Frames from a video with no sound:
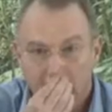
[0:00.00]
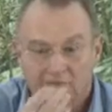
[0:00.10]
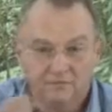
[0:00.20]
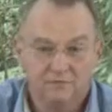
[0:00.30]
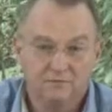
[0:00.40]

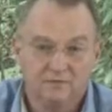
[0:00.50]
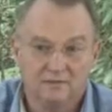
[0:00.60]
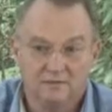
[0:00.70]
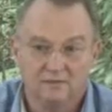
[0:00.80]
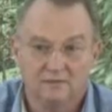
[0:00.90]
revenues, the
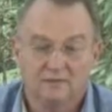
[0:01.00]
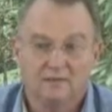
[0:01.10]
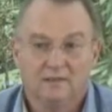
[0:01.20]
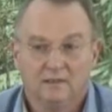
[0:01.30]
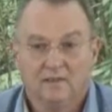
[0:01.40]
international
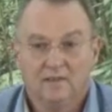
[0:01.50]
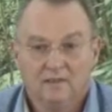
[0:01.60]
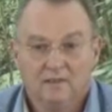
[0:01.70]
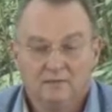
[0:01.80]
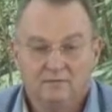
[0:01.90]

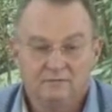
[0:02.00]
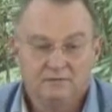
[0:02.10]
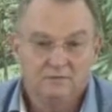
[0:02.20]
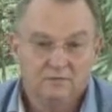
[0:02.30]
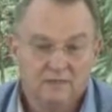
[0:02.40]

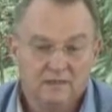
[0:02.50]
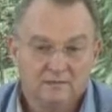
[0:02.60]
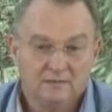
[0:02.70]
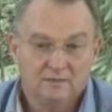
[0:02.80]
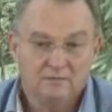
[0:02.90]
revenues,
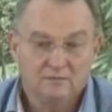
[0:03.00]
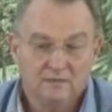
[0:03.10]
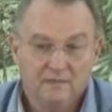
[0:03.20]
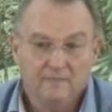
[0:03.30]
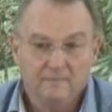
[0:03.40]
and so